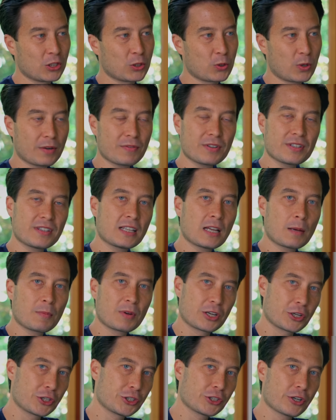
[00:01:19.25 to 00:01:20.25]
so everything I'm
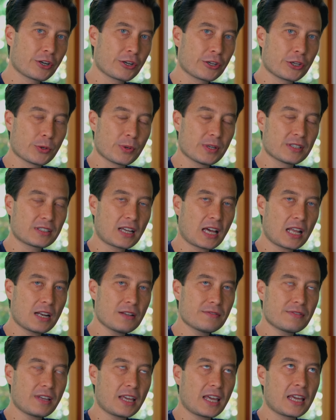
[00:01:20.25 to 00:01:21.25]
gonna show you is kind
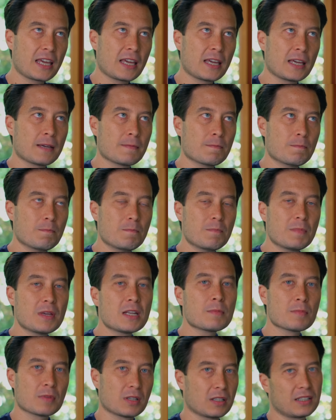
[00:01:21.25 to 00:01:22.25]
of a
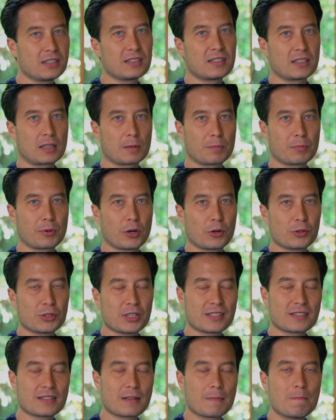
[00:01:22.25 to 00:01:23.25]
minimalistic approach.
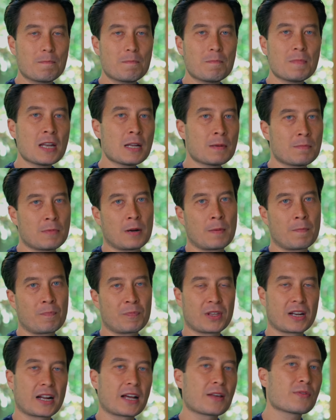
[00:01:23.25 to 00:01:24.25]
It's the minimum
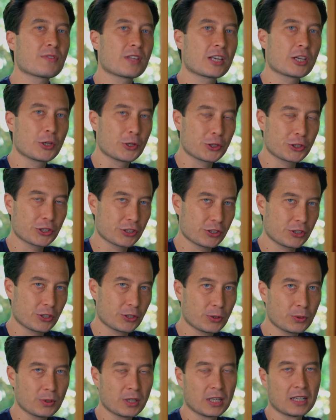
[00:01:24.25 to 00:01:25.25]
that I think you should
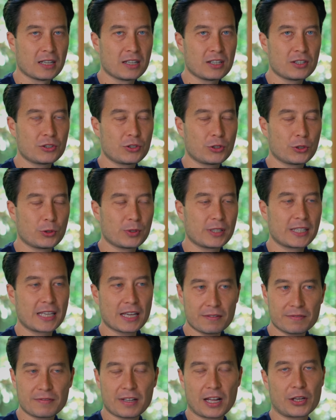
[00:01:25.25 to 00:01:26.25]
do to
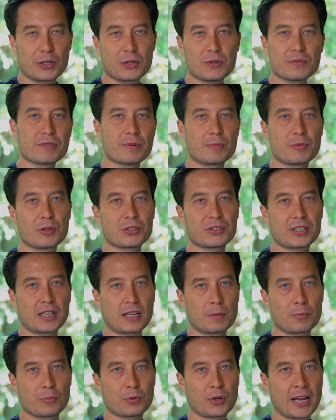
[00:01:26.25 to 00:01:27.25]
get value from your
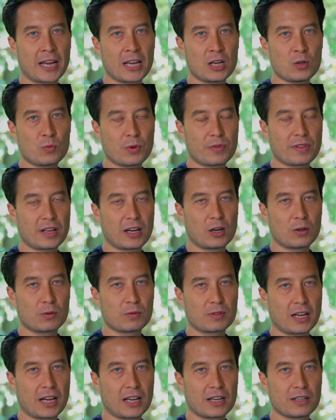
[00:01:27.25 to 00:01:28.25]
second brain
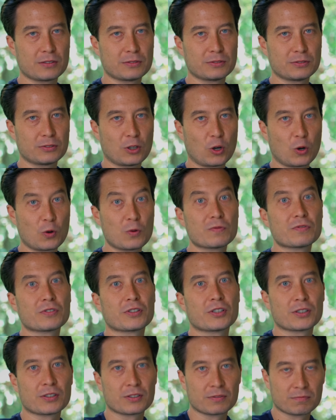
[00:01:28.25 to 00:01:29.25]
without kind of
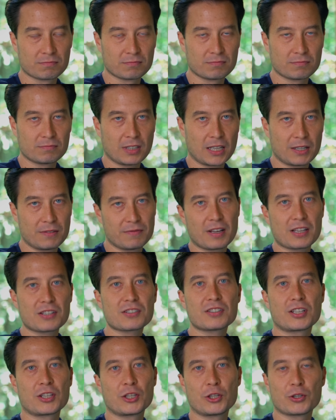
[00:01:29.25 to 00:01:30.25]
over
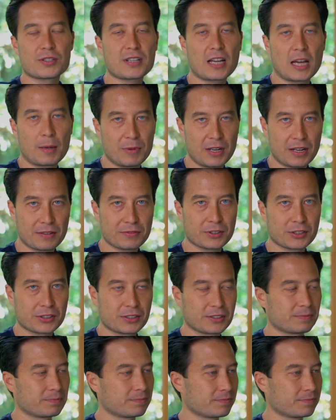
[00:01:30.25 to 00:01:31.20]
investing your time and effort.